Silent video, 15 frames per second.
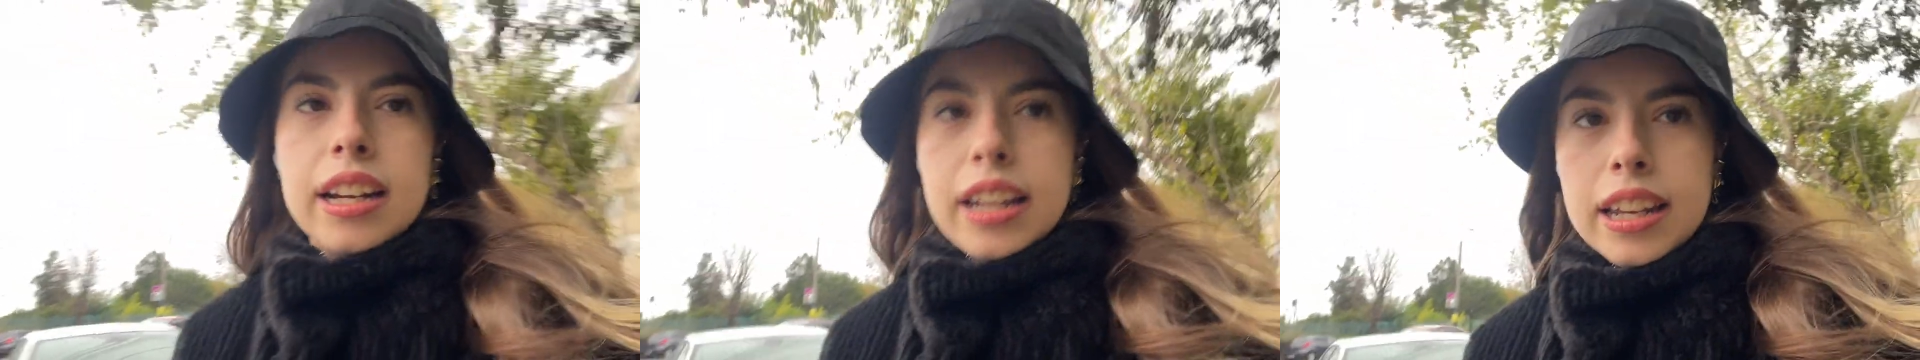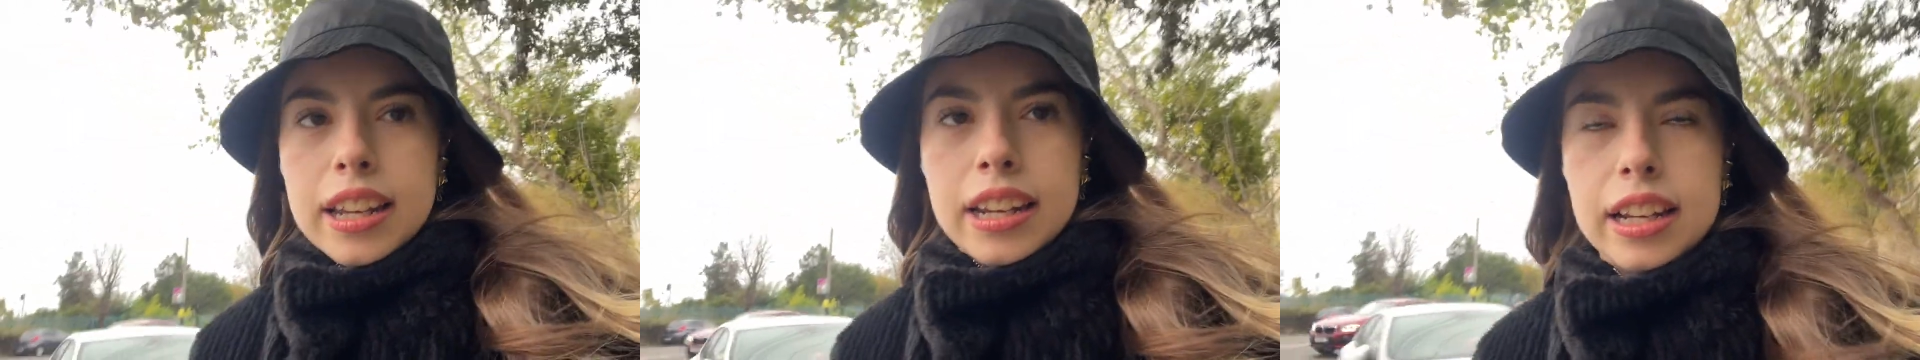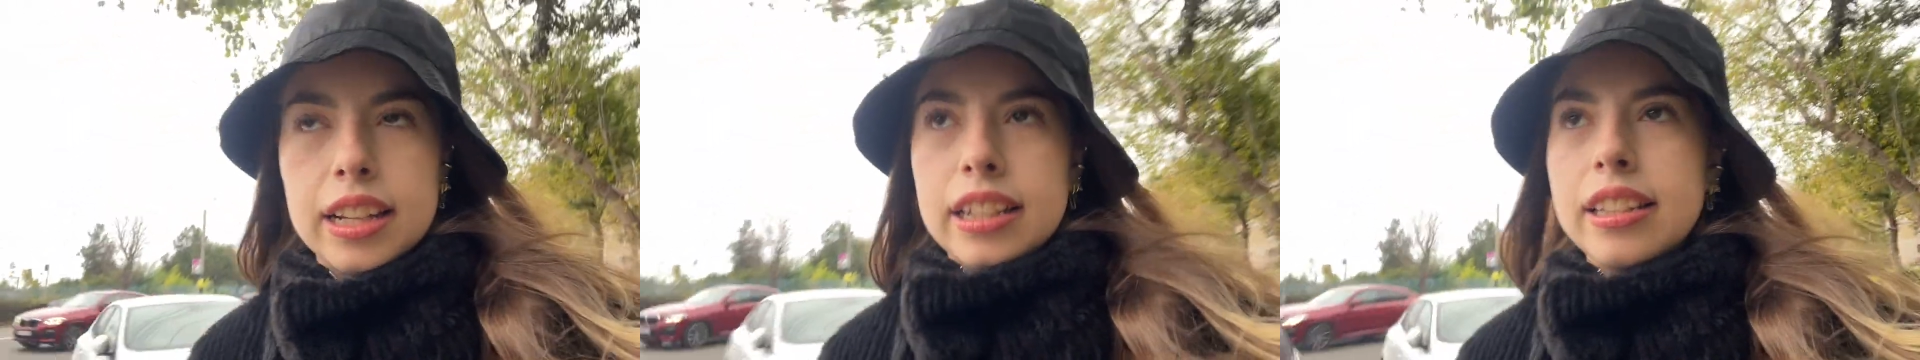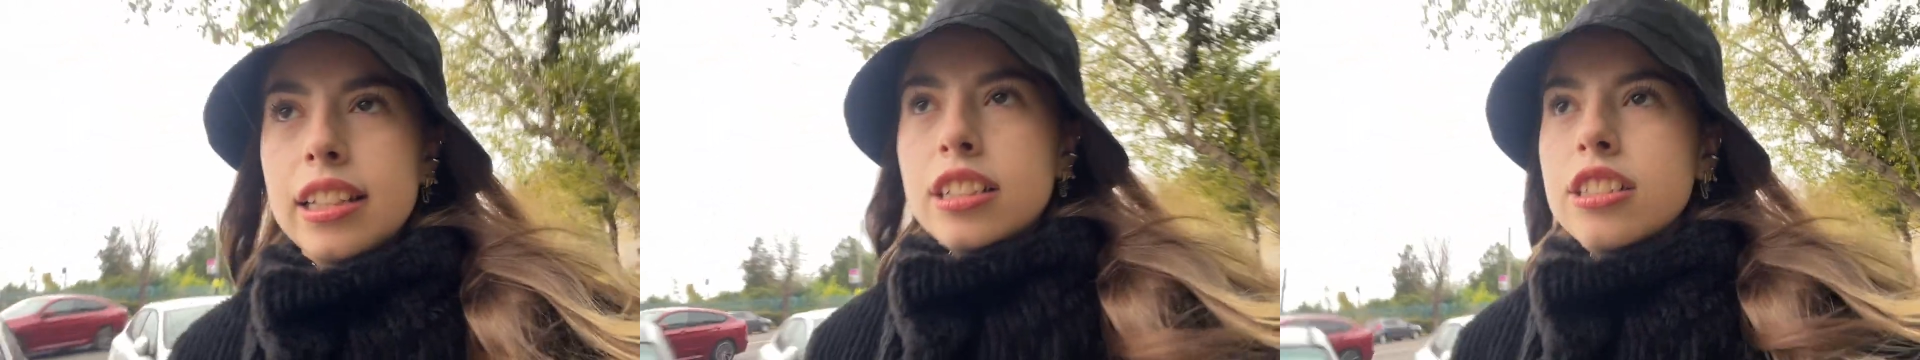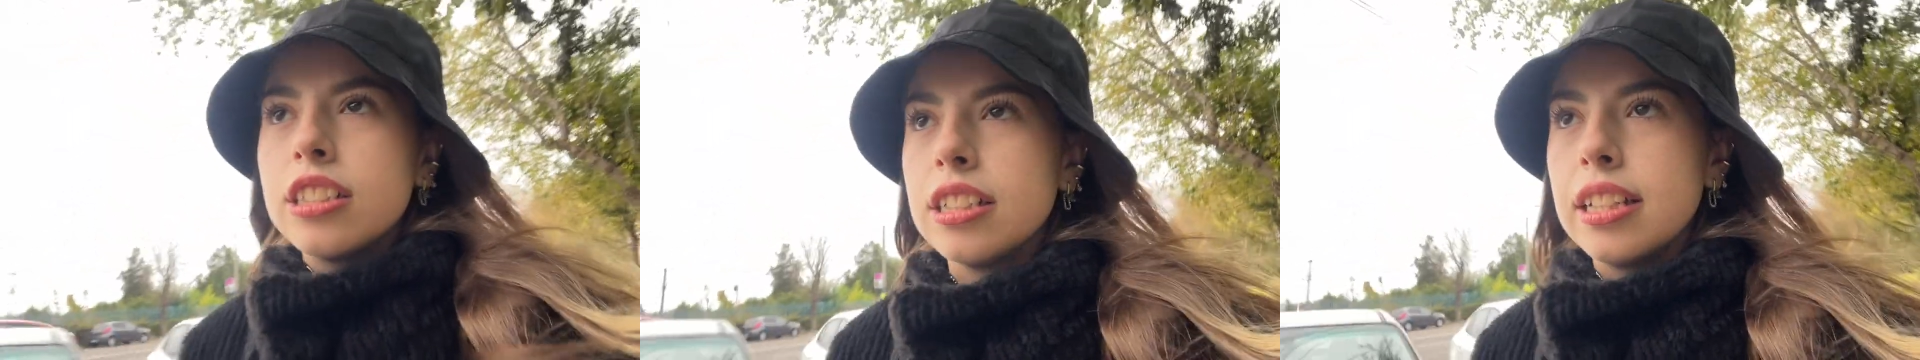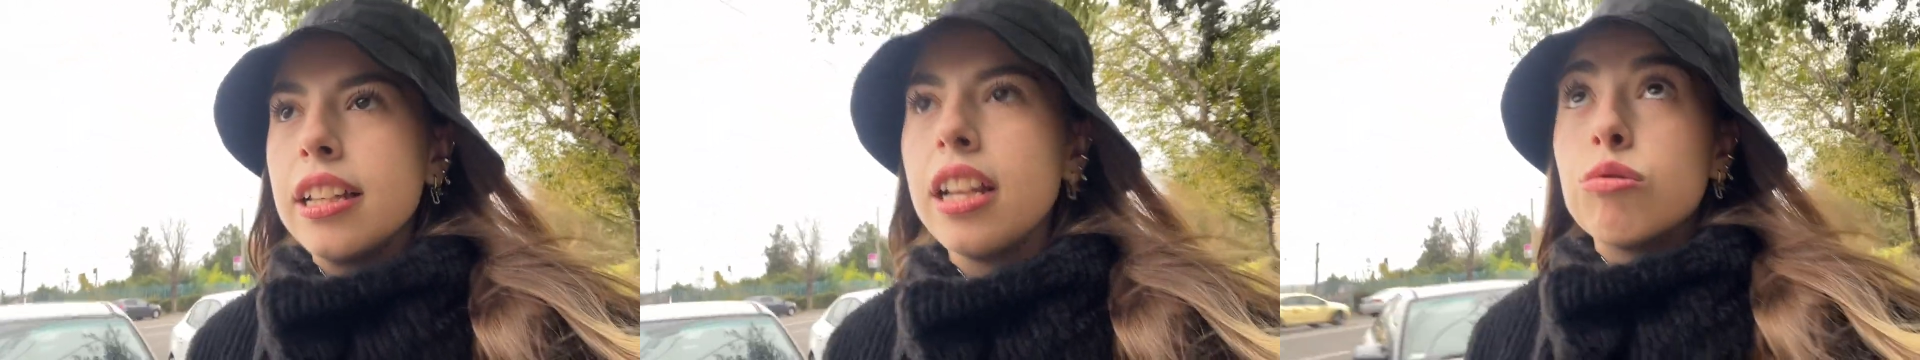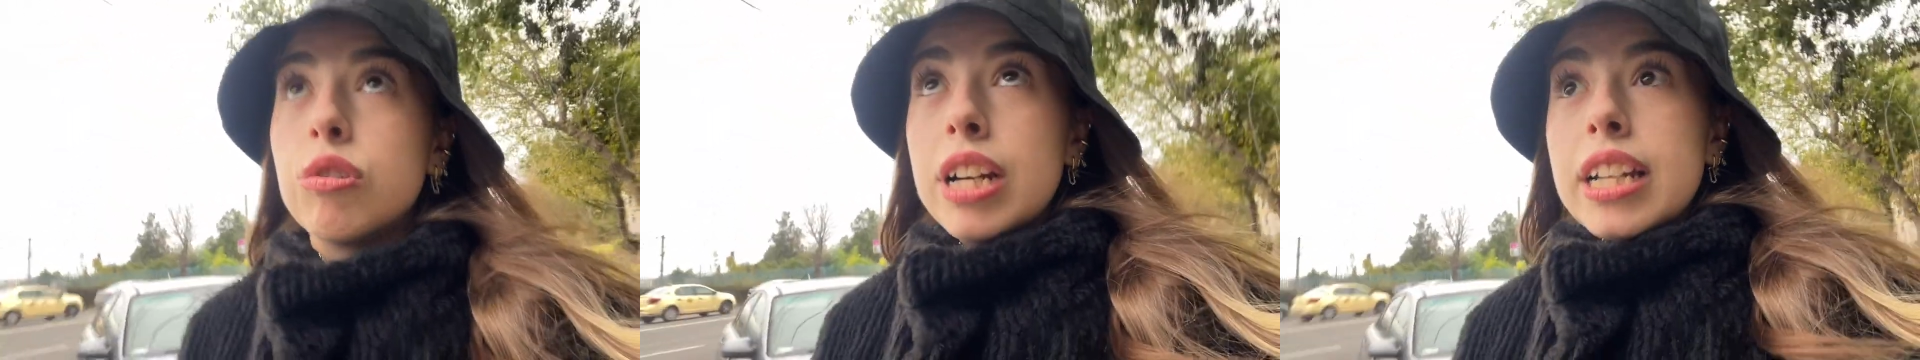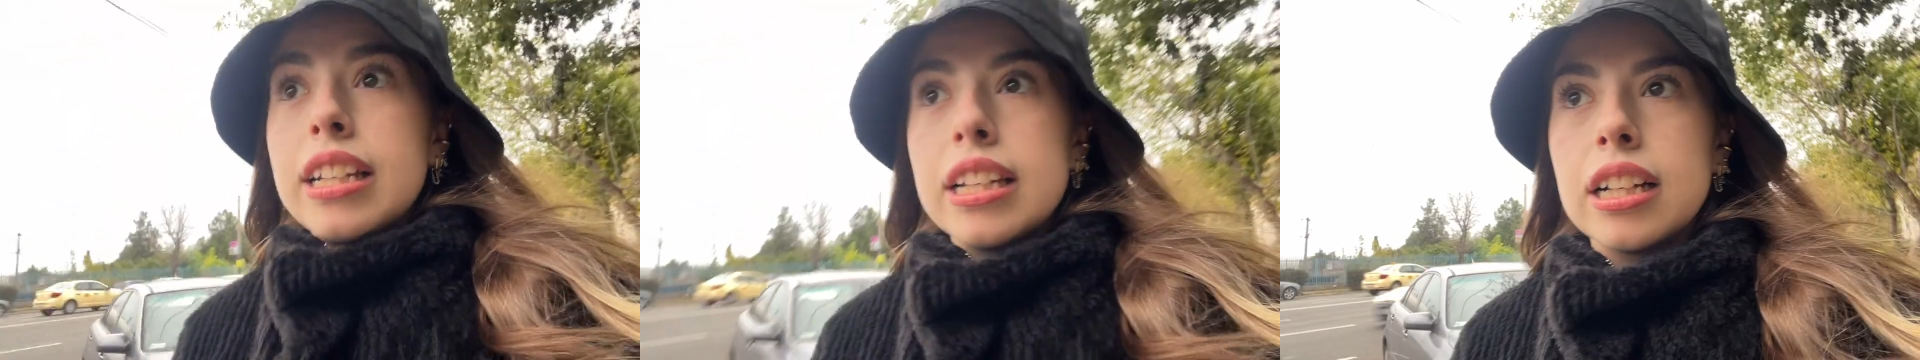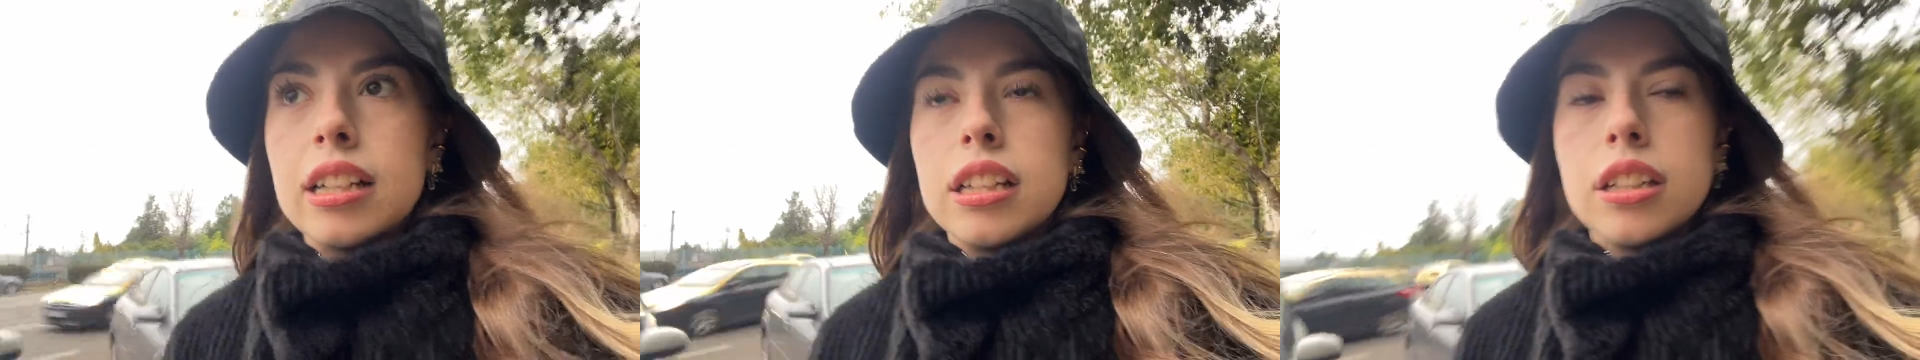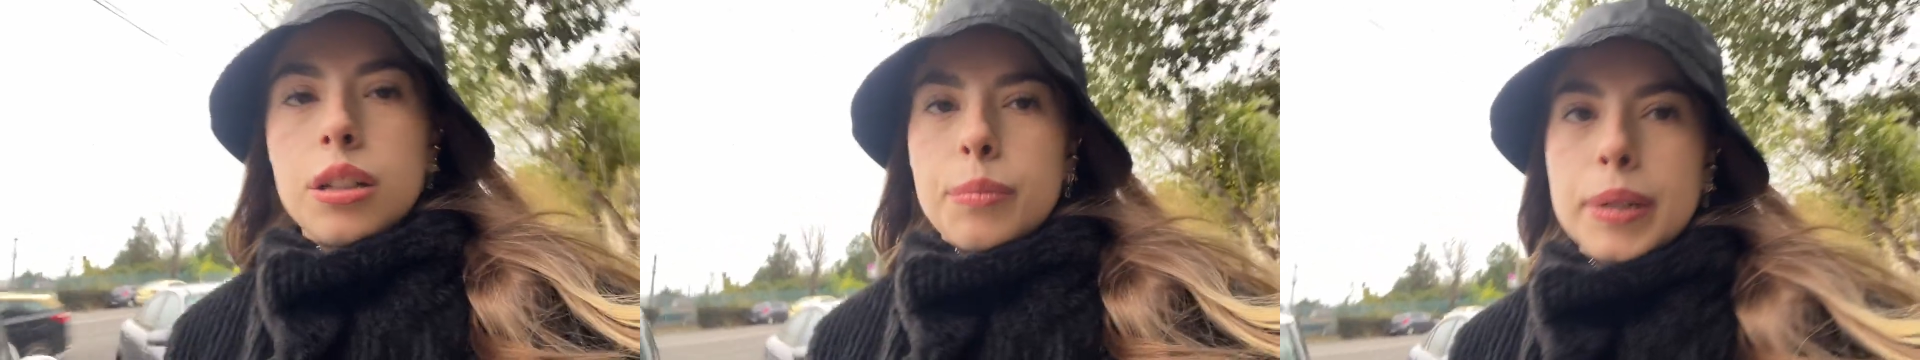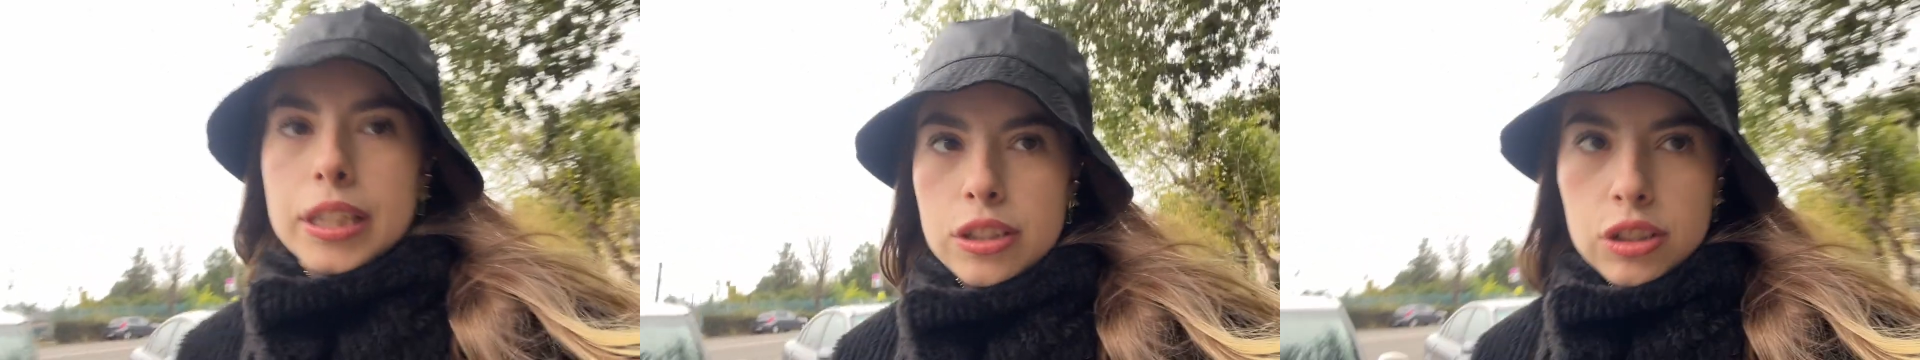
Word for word: and it's actually raining a little bit,